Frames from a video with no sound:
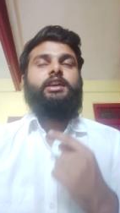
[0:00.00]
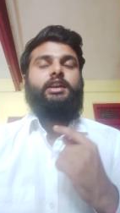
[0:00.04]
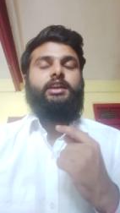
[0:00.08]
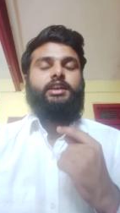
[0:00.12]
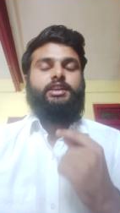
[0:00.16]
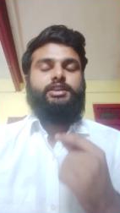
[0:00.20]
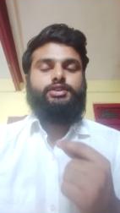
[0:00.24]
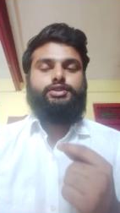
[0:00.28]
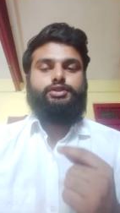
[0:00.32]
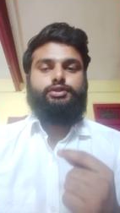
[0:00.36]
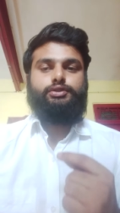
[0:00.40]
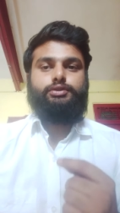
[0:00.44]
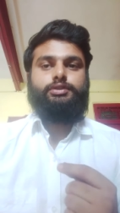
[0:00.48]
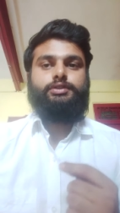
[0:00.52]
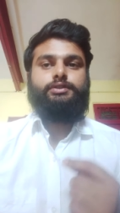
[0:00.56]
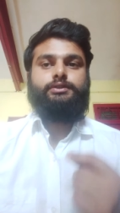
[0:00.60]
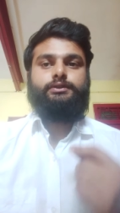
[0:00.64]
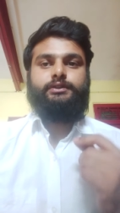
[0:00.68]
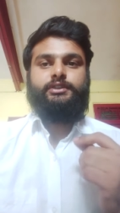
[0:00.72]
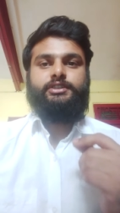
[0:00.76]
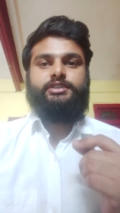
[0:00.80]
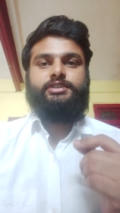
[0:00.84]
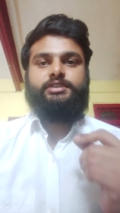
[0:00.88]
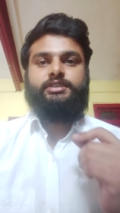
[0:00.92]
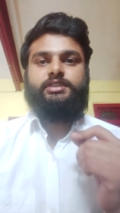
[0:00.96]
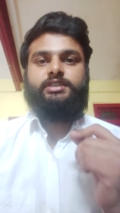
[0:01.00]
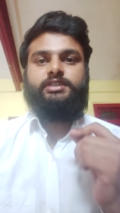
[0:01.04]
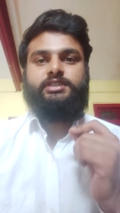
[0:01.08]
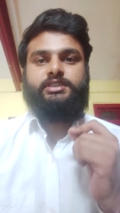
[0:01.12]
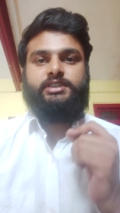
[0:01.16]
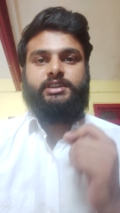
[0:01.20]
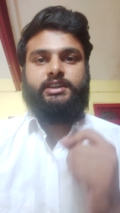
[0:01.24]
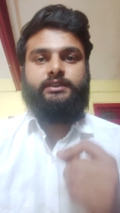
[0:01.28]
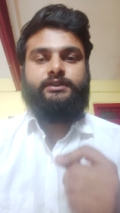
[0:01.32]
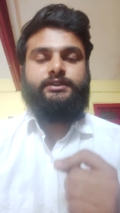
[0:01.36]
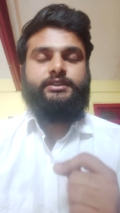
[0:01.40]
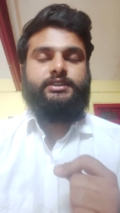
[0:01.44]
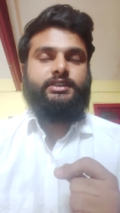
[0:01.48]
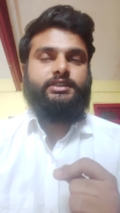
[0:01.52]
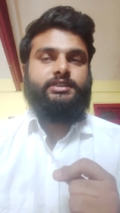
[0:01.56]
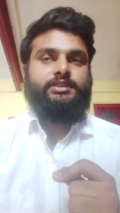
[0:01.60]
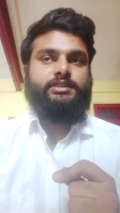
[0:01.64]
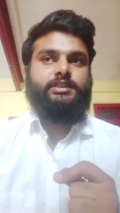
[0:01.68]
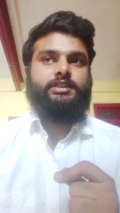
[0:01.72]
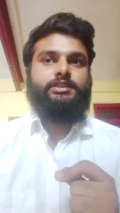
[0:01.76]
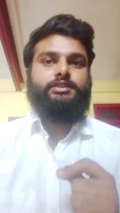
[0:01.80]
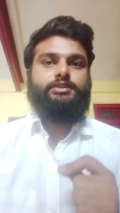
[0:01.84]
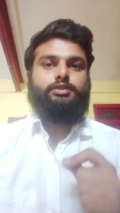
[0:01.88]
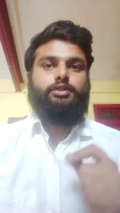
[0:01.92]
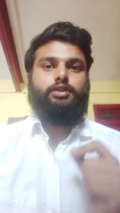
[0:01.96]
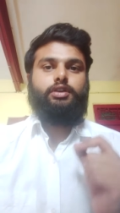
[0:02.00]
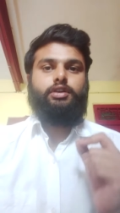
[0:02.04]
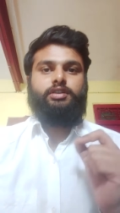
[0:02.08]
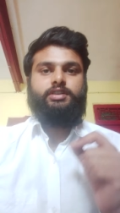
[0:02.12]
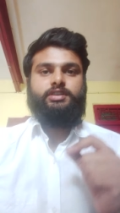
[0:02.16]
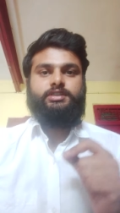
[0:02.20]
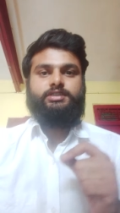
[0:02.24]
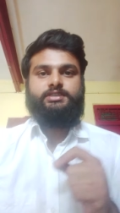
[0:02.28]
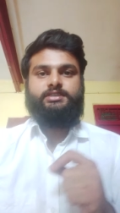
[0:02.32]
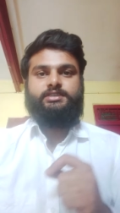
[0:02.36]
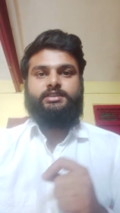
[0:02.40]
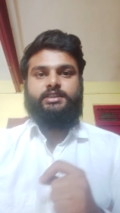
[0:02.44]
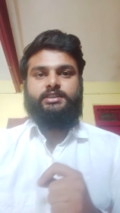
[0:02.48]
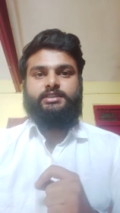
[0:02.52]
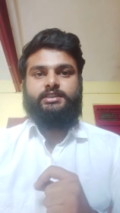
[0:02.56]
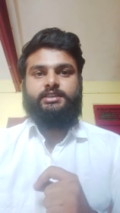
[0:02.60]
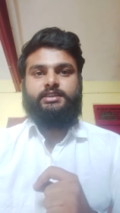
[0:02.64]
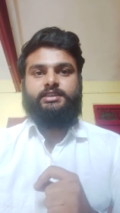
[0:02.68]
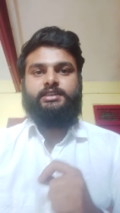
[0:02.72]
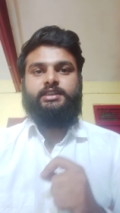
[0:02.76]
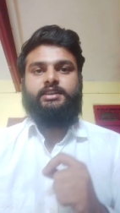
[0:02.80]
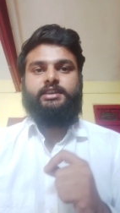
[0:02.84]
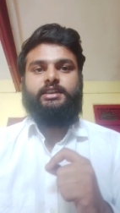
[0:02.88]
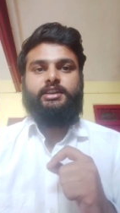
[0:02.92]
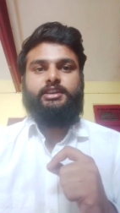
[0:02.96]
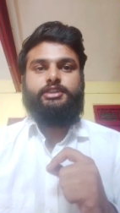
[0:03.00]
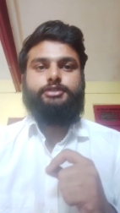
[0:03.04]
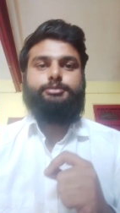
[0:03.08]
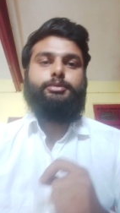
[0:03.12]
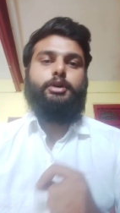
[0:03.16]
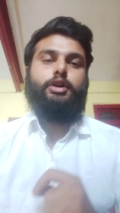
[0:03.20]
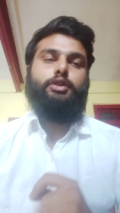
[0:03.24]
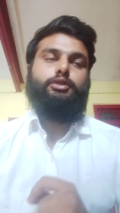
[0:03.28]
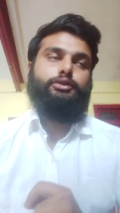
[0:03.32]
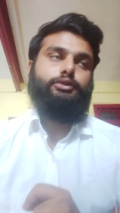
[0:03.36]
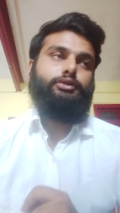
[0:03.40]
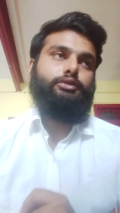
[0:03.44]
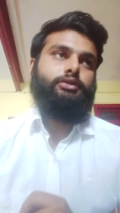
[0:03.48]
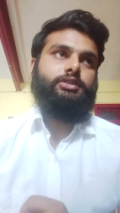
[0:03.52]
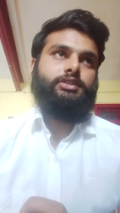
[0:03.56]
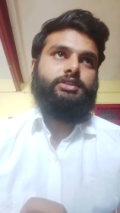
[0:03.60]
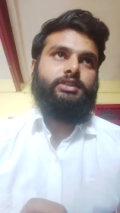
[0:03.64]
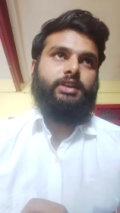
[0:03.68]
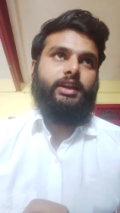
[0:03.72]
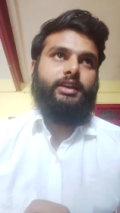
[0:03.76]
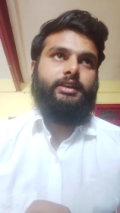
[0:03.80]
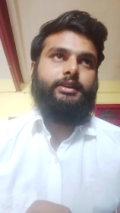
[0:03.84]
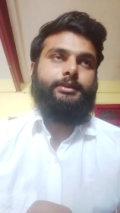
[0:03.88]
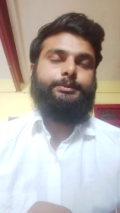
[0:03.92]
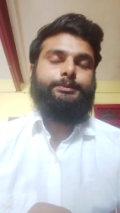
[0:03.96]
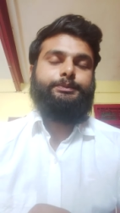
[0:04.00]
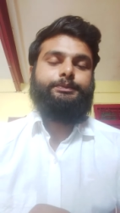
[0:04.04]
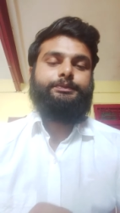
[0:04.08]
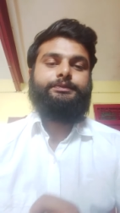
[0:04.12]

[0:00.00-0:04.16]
issues which the Chief Justice or his designate is bound to decide.